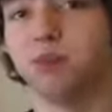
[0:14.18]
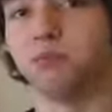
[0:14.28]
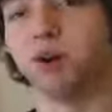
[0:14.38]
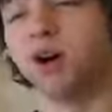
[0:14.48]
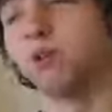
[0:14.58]

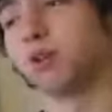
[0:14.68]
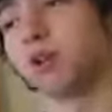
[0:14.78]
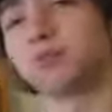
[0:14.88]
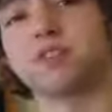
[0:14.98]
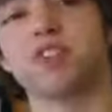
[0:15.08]
But when it
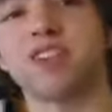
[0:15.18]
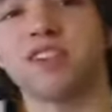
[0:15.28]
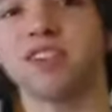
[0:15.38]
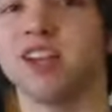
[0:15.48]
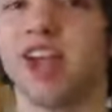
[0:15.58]
comes to
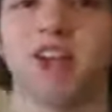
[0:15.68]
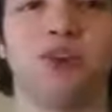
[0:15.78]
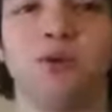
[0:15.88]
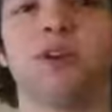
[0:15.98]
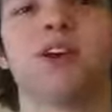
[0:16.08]
sickness, ain't
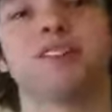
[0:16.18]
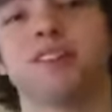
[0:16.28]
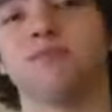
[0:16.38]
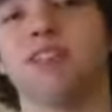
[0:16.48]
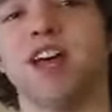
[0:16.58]
nobody got
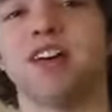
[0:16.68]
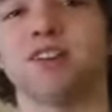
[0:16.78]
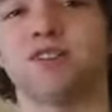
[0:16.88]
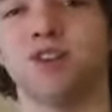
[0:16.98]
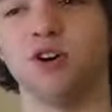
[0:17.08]
time for that.
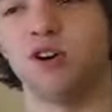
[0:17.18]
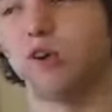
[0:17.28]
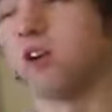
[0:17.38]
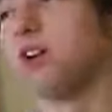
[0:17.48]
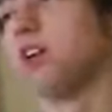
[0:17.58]

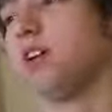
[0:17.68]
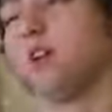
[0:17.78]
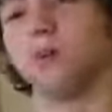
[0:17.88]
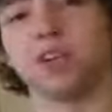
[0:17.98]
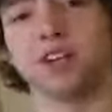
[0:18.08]
So
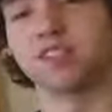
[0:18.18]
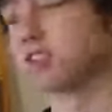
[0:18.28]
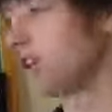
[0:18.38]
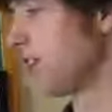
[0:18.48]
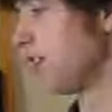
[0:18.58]
we're going to get
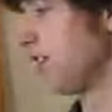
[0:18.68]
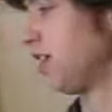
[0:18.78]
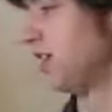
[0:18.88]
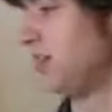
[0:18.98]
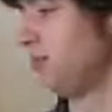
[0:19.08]
started.
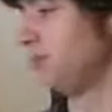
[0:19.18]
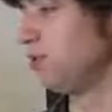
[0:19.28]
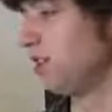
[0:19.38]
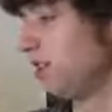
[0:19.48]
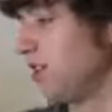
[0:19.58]
I'm
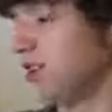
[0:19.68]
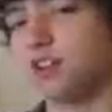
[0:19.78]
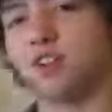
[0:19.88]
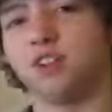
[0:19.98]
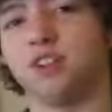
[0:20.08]
using
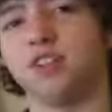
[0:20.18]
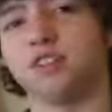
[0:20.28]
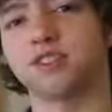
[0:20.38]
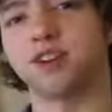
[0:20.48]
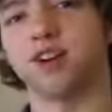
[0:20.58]
this